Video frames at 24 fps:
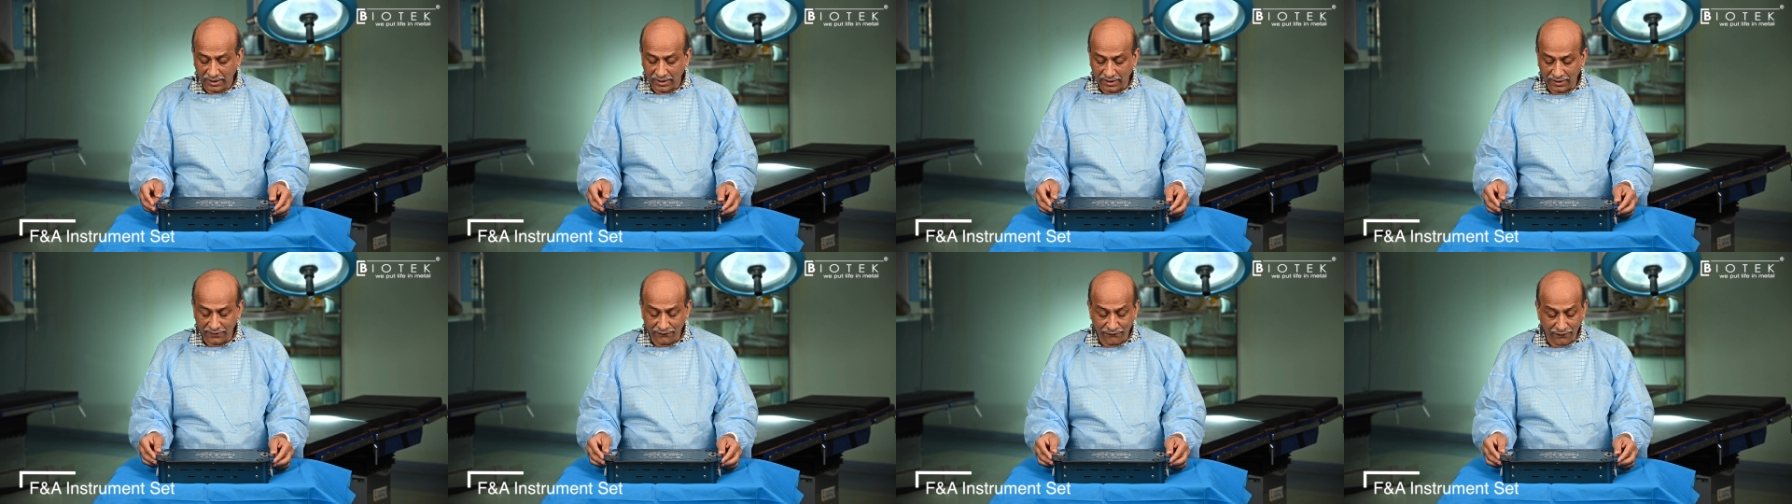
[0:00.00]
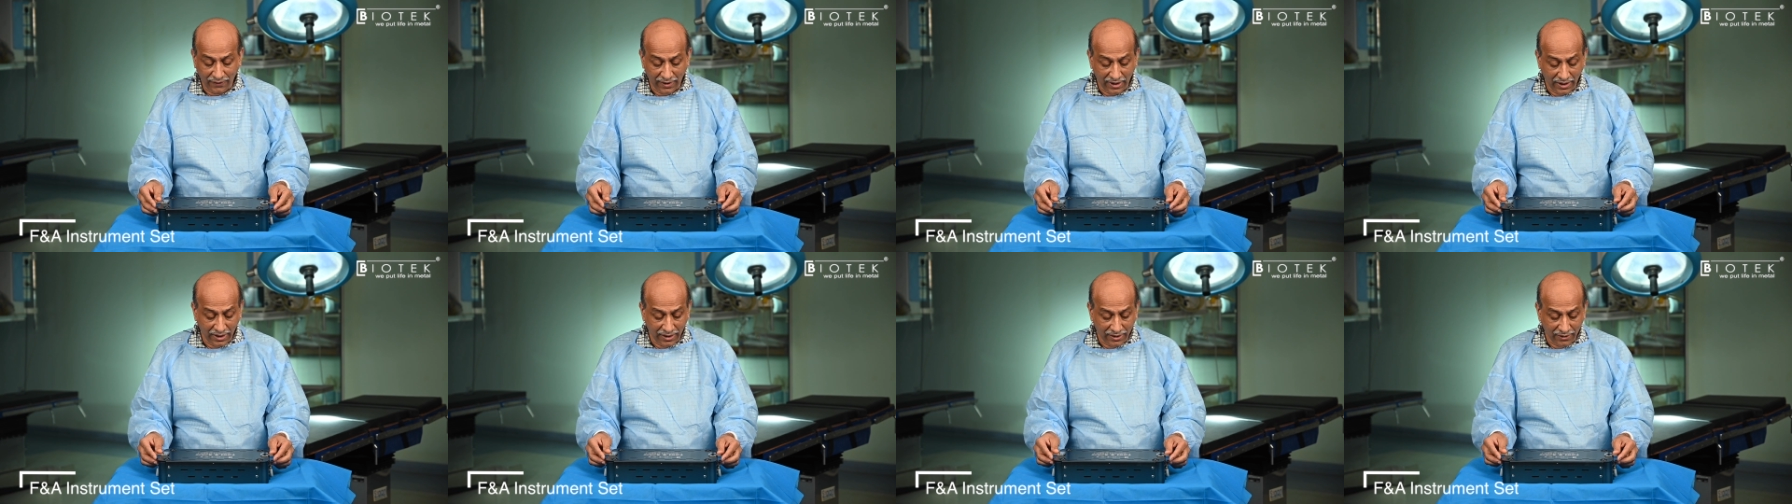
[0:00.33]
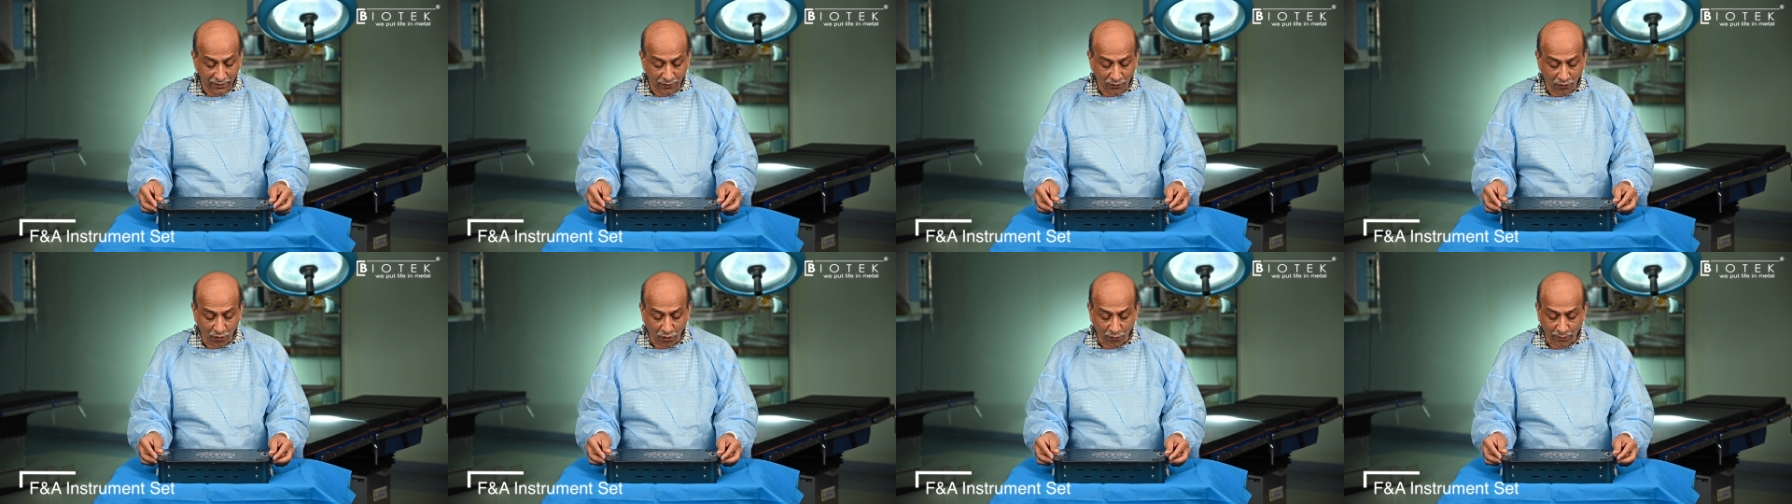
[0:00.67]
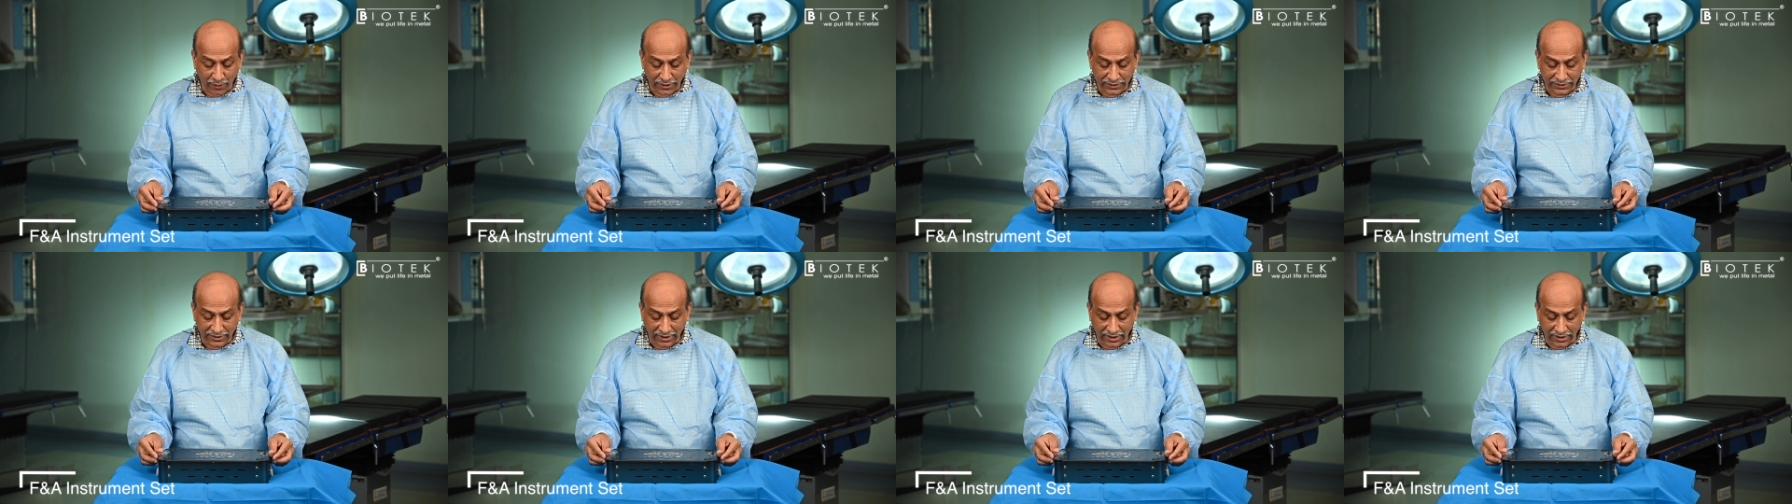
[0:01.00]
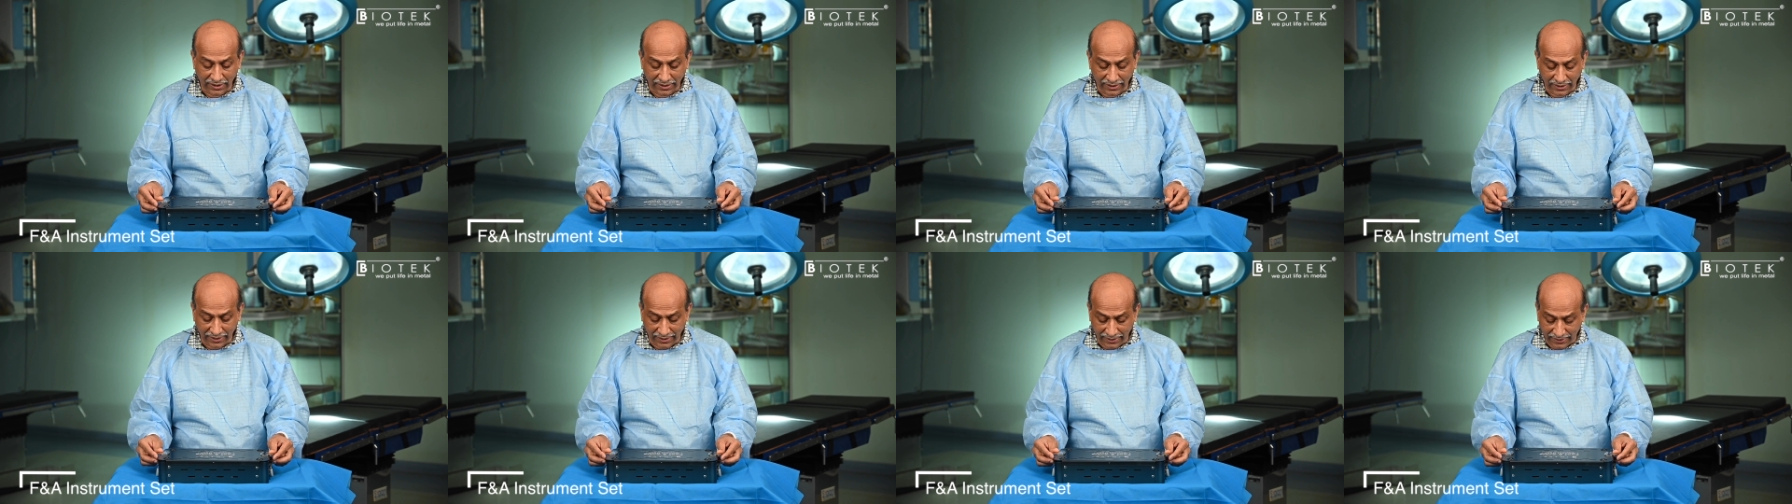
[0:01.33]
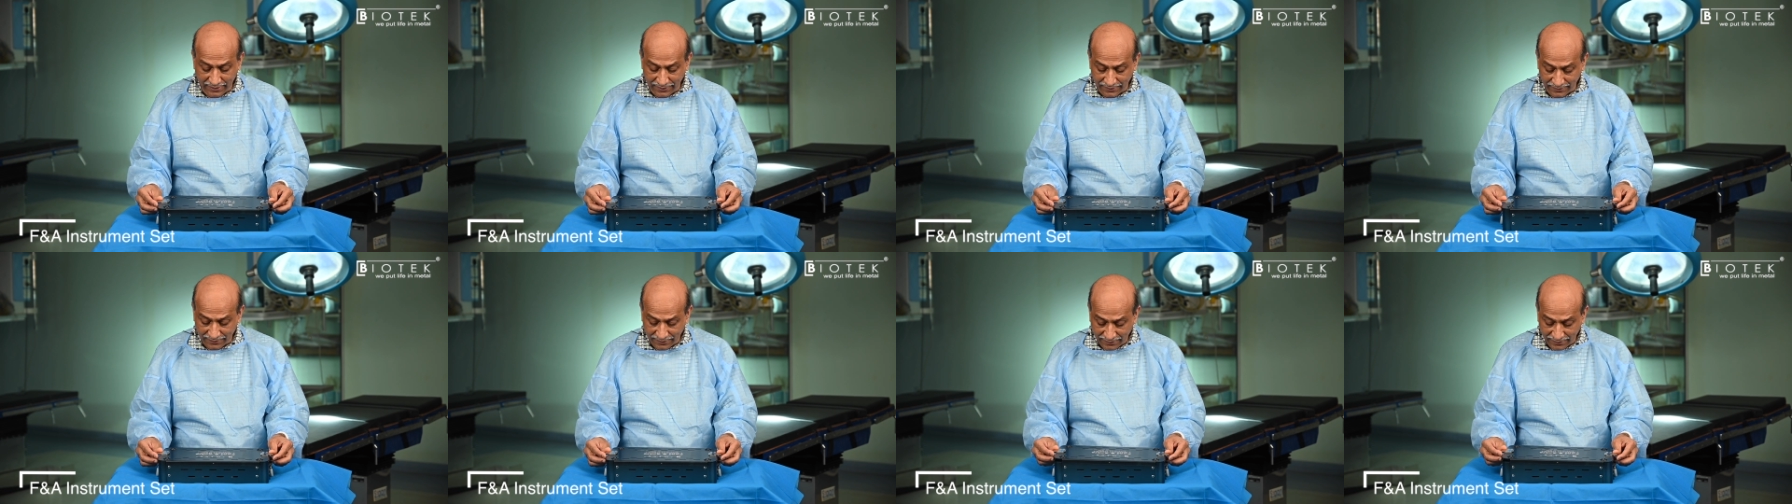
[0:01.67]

if I open the lid,